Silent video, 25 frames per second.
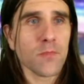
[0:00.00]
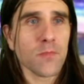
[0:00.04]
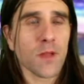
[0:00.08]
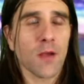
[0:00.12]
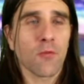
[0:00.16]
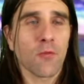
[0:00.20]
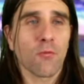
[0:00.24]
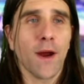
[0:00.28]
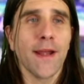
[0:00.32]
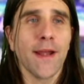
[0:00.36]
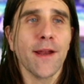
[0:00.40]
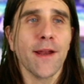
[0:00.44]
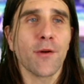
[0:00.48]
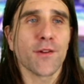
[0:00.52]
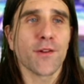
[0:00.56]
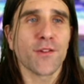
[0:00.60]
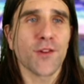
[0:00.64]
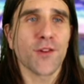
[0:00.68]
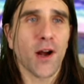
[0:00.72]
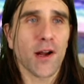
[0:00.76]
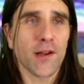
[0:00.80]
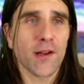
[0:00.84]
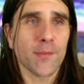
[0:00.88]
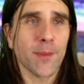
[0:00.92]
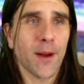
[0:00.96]
right here he
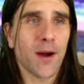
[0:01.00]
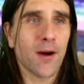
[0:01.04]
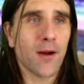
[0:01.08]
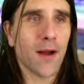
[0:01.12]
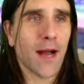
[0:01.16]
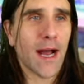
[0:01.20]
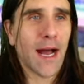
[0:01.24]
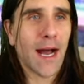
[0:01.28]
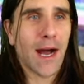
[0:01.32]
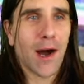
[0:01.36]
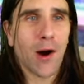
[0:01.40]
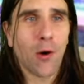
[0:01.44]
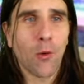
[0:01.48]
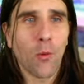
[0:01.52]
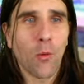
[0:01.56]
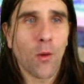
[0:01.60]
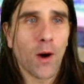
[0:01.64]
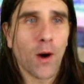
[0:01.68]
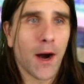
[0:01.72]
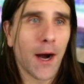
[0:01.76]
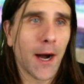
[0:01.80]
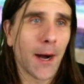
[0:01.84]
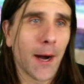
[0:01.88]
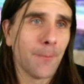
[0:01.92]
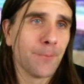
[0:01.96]
talks about how
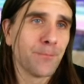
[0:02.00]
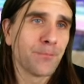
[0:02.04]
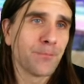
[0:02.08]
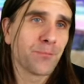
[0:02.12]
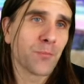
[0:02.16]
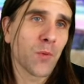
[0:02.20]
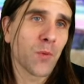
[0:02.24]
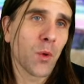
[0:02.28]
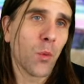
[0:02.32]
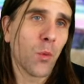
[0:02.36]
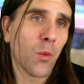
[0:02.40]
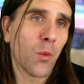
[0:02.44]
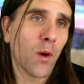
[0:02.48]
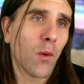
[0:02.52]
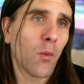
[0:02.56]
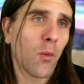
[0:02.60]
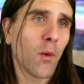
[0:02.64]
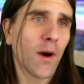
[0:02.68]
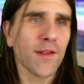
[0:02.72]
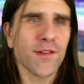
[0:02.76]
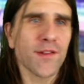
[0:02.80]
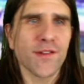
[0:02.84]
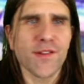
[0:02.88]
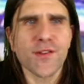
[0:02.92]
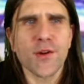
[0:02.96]
um,
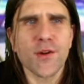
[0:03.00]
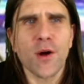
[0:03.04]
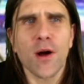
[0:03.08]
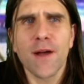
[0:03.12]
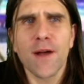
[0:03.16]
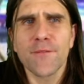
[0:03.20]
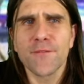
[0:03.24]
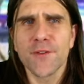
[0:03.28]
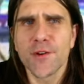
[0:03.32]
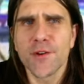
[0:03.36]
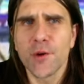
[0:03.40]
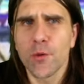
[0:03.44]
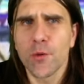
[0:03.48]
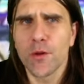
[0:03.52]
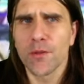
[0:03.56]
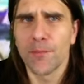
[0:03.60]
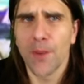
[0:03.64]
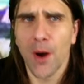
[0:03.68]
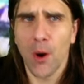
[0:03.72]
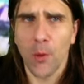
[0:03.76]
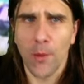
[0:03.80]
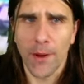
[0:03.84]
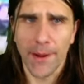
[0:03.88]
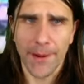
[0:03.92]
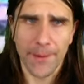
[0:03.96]
what does this all have to do with
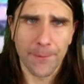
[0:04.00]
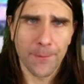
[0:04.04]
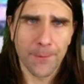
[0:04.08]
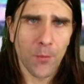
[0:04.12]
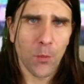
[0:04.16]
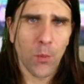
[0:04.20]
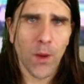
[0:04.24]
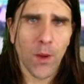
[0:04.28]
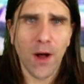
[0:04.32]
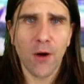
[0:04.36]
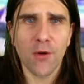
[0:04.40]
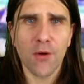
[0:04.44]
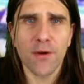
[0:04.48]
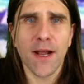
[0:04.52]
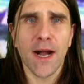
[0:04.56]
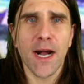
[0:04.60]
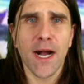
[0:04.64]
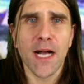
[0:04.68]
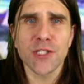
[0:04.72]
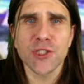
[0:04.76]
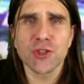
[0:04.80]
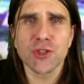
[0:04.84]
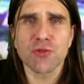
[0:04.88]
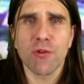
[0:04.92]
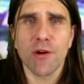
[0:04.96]
Boeing? Well,
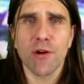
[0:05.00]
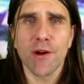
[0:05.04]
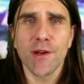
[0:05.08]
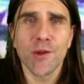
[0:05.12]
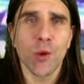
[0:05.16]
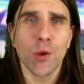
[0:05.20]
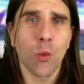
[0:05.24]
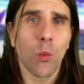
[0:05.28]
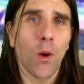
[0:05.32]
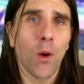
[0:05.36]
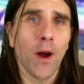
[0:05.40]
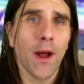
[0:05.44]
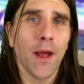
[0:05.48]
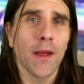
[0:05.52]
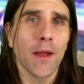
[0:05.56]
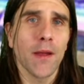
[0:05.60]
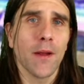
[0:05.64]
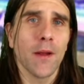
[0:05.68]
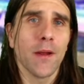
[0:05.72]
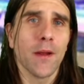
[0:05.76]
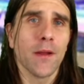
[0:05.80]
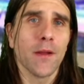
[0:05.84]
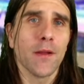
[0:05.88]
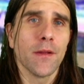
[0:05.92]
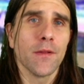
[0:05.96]
contrary to what
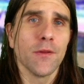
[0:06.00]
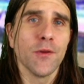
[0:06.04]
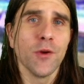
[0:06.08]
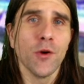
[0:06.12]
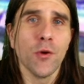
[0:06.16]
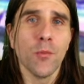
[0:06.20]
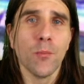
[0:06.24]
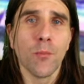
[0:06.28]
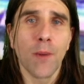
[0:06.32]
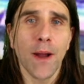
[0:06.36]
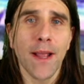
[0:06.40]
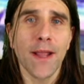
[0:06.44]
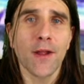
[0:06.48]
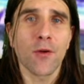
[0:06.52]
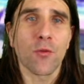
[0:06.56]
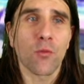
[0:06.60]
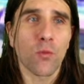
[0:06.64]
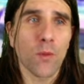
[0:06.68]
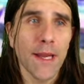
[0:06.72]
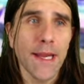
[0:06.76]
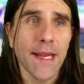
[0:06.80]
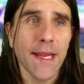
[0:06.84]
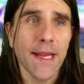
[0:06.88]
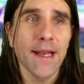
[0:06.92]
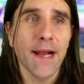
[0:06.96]
you might
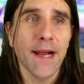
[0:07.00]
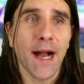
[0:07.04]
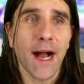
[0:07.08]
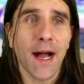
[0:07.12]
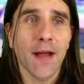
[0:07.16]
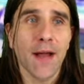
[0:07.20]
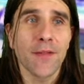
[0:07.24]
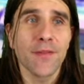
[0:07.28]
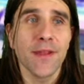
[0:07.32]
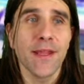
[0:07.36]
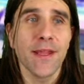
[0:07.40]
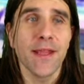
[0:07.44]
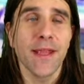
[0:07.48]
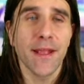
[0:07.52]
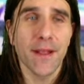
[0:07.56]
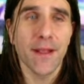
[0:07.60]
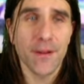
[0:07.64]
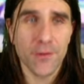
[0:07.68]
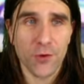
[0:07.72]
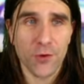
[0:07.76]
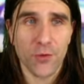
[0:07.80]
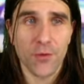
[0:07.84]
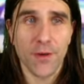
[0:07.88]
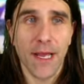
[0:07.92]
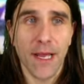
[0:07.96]
read on the
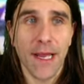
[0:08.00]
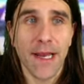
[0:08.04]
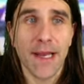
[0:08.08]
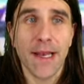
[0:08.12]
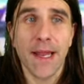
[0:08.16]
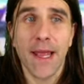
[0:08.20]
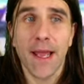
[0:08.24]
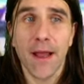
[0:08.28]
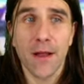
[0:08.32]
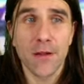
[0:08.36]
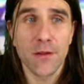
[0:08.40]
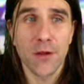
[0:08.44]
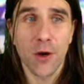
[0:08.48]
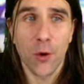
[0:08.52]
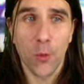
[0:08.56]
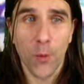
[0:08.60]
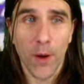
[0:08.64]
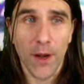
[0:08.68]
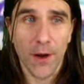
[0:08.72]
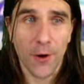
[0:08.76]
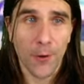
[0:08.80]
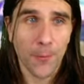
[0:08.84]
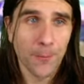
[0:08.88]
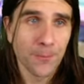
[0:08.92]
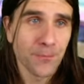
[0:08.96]
internet,
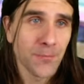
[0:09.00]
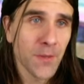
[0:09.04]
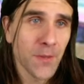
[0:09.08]
lol.